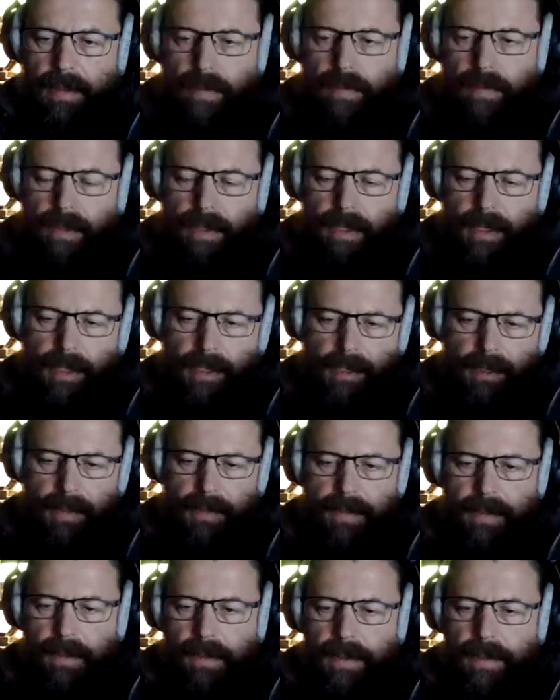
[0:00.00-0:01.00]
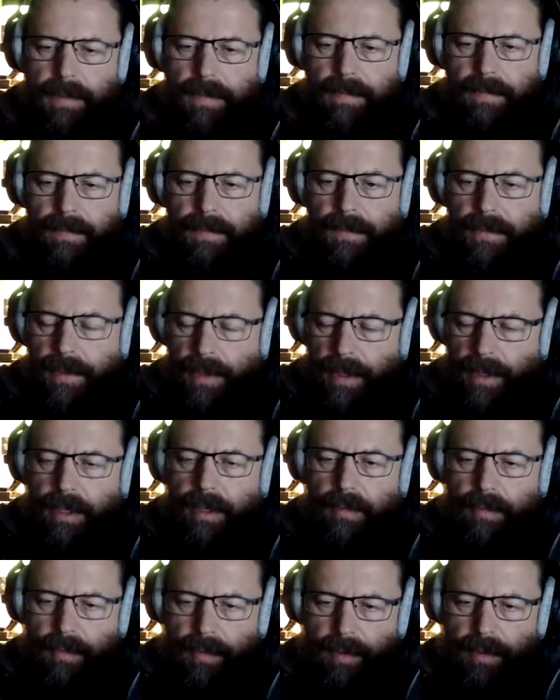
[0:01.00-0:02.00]
Kyle, thank you
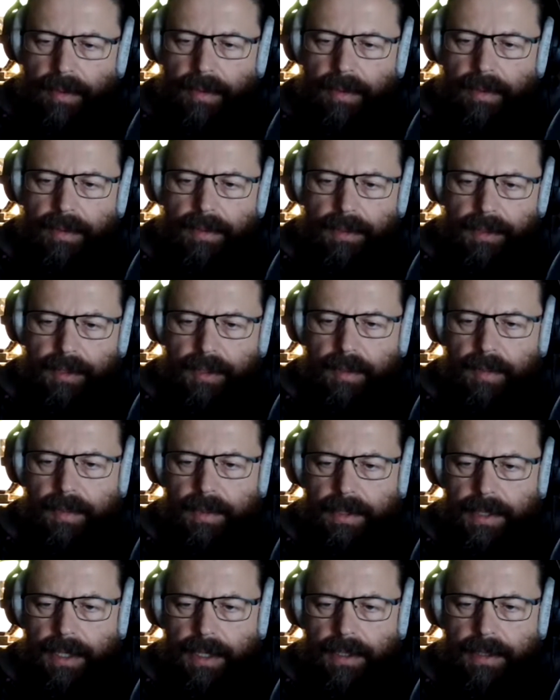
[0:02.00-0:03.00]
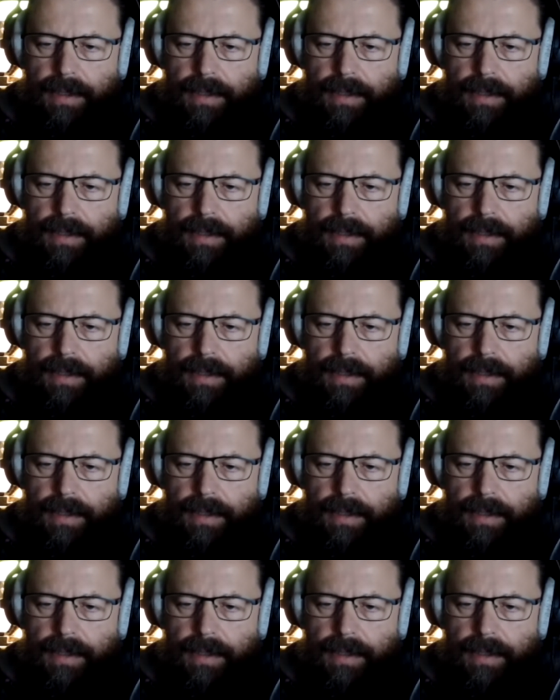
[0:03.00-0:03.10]
for the super chat.